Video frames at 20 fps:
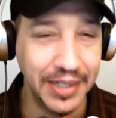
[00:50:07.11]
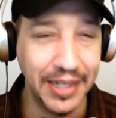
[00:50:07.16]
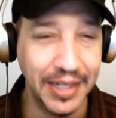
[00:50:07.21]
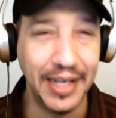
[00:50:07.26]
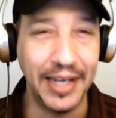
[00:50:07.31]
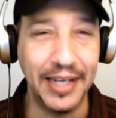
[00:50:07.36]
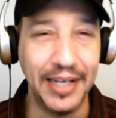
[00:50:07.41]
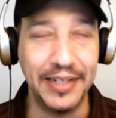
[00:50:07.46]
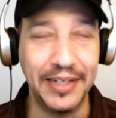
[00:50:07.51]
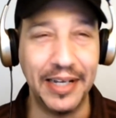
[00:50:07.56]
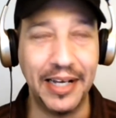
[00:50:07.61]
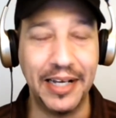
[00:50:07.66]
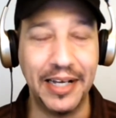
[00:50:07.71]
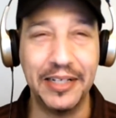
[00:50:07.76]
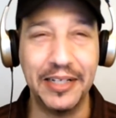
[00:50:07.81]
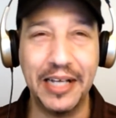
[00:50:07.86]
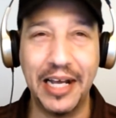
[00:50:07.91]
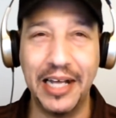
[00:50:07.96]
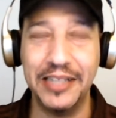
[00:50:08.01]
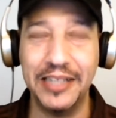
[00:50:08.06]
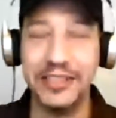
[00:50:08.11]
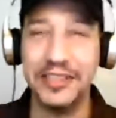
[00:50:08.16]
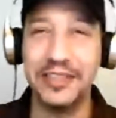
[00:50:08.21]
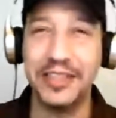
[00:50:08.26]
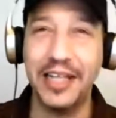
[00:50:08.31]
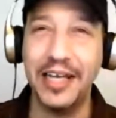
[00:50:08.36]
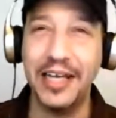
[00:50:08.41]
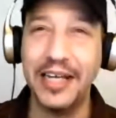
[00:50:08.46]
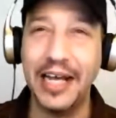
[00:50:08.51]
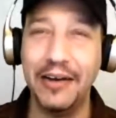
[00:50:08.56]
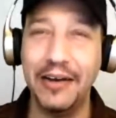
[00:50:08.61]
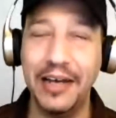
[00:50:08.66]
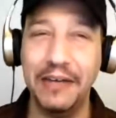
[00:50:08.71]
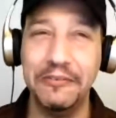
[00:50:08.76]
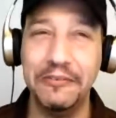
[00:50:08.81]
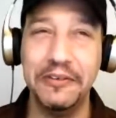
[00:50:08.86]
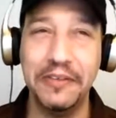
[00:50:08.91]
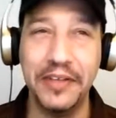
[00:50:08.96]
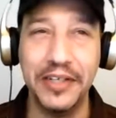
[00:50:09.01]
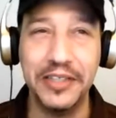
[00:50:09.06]
And I just like how
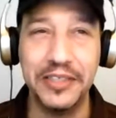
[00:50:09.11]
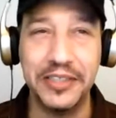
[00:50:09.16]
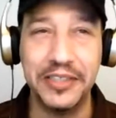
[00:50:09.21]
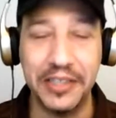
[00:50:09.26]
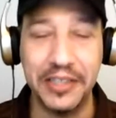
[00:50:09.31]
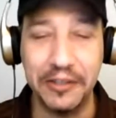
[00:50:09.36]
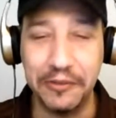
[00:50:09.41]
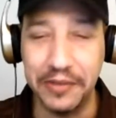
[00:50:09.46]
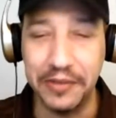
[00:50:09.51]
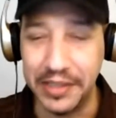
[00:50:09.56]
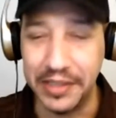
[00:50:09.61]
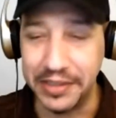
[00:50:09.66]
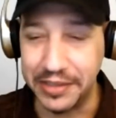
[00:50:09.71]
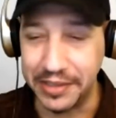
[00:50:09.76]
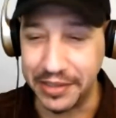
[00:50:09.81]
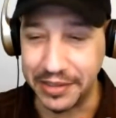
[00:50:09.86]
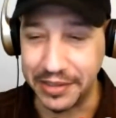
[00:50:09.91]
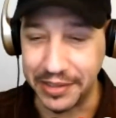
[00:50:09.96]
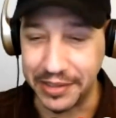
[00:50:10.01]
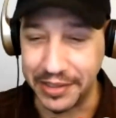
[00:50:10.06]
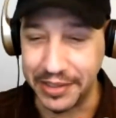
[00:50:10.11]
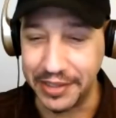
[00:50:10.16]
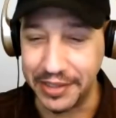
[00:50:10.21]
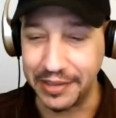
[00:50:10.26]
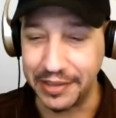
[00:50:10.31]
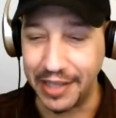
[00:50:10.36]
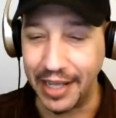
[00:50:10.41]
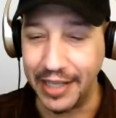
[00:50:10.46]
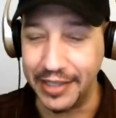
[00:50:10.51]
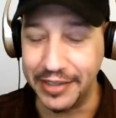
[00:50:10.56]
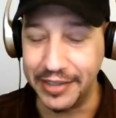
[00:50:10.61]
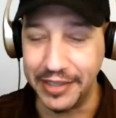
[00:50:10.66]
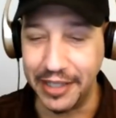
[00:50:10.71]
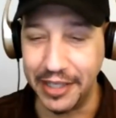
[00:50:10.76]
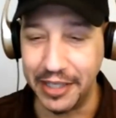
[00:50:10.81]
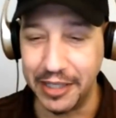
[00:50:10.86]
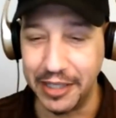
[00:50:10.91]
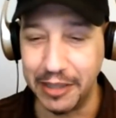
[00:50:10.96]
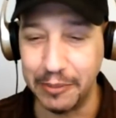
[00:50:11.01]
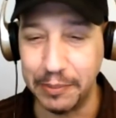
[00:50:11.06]
everything synchronistically lined
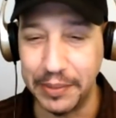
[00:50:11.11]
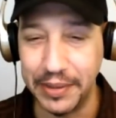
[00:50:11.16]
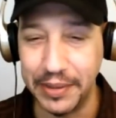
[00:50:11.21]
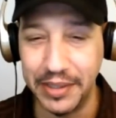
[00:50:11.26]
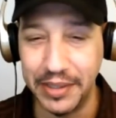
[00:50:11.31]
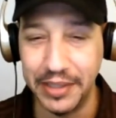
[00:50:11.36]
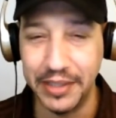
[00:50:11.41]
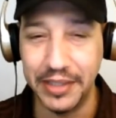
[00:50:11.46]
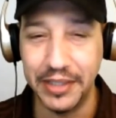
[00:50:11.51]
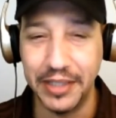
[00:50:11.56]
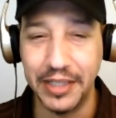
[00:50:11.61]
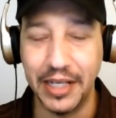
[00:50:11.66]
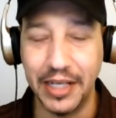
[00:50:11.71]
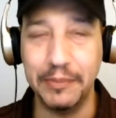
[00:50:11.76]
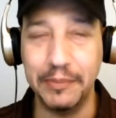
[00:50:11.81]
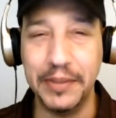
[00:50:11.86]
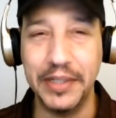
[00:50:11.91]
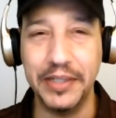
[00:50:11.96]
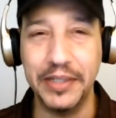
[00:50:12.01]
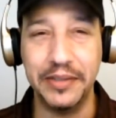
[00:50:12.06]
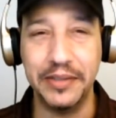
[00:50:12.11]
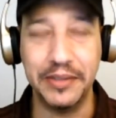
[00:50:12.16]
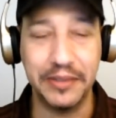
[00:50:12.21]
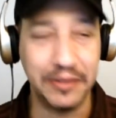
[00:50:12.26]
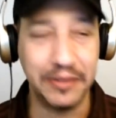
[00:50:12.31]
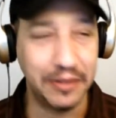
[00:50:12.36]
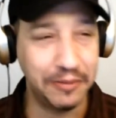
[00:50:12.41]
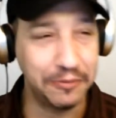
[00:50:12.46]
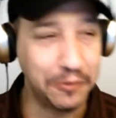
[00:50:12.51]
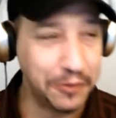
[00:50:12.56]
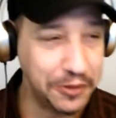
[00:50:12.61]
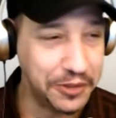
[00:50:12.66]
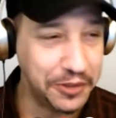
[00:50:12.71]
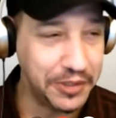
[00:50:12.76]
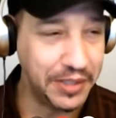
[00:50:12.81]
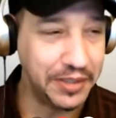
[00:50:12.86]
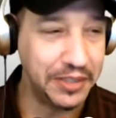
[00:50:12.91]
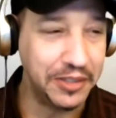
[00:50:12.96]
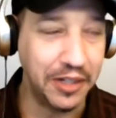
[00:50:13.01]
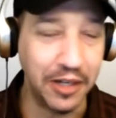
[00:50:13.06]
up. I mean, of course, you
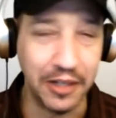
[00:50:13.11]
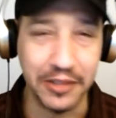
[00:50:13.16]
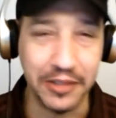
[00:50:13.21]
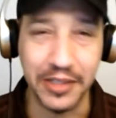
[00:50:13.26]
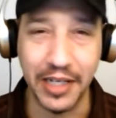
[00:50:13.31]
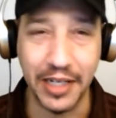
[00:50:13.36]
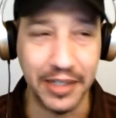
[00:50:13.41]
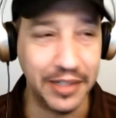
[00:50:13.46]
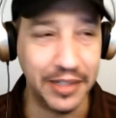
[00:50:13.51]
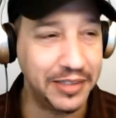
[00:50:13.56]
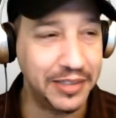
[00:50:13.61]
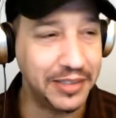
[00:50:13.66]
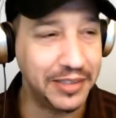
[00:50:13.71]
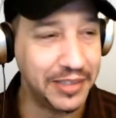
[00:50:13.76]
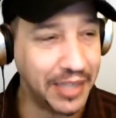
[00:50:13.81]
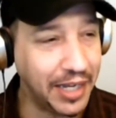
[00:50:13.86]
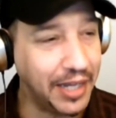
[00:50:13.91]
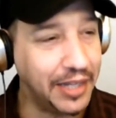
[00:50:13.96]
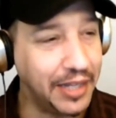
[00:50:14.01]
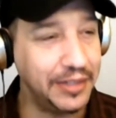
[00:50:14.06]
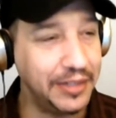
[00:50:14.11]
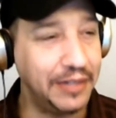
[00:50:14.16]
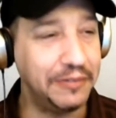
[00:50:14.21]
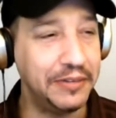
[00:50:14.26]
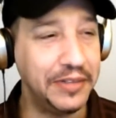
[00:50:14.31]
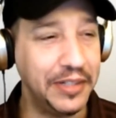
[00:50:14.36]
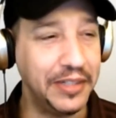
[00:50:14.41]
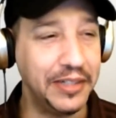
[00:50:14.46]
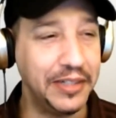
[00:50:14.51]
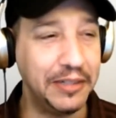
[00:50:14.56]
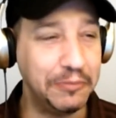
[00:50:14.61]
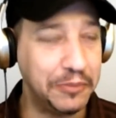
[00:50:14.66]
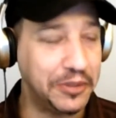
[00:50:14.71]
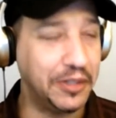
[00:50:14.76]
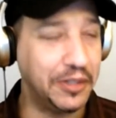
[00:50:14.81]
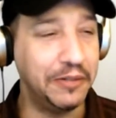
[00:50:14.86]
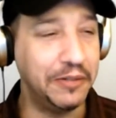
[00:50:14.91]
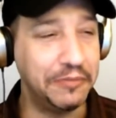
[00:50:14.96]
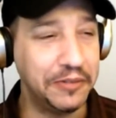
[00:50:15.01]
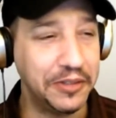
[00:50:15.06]
had the dog die. That's sad and everything. I'm
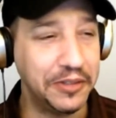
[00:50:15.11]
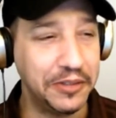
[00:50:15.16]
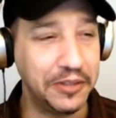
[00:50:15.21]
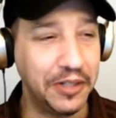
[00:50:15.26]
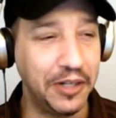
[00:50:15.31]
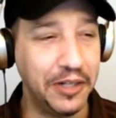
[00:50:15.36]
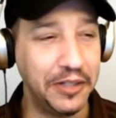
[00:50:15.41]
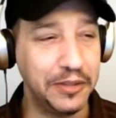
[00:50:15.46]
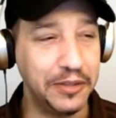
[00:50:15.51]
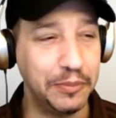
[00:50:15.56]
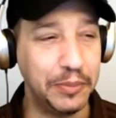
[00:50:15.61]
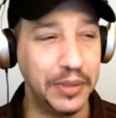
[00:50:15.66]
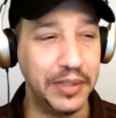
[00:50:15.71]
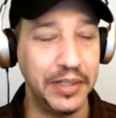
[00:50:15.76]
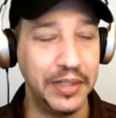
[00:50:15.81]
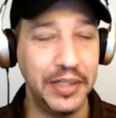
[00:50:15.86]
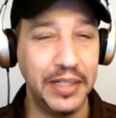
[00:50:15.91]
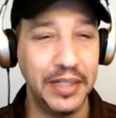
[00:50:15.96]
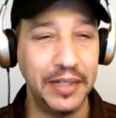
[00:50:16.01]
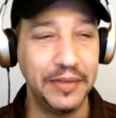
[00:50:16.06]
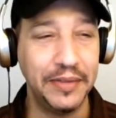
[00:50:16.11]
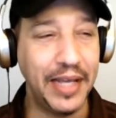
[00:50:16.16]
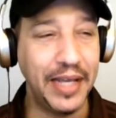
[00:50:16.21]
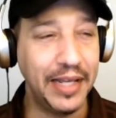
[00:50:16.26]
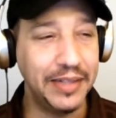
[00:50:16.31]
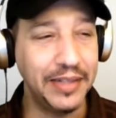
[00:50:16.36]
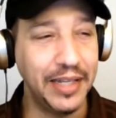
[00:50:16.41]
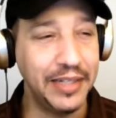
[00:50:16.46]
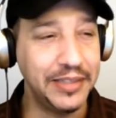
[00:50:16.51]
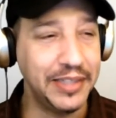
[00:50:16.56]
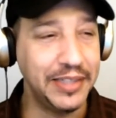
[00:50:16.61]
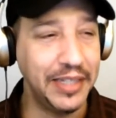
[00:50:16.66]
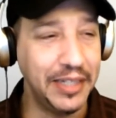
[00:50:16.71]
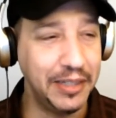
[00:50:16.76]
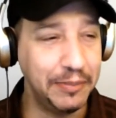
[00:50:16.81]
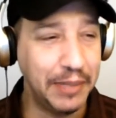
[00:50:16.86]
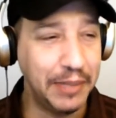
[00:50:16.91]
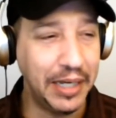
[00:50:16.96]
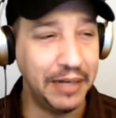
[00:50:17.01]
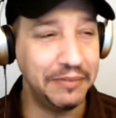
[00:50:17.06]
sorry for your loss, but that led to
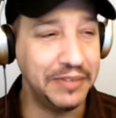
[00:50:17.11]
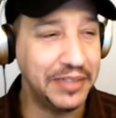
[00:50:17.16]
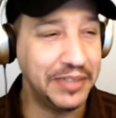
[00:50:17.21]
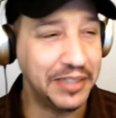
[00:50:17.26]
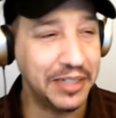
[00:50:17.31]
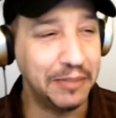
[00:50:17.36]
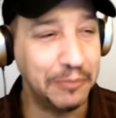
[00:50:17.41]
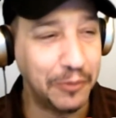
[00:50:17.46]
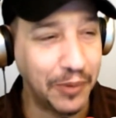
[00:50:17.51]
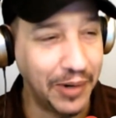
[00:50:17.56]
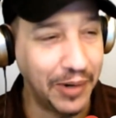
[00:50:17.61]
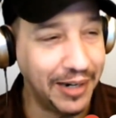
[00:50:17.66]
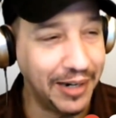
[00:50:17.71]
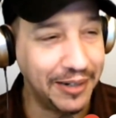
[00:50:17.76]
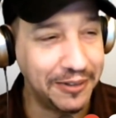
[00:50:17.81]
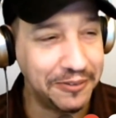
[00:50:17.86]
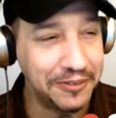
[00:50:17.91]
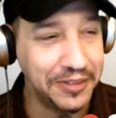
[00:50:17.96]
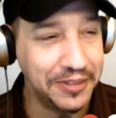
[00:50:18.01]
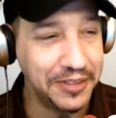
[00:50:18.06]
him having to come around.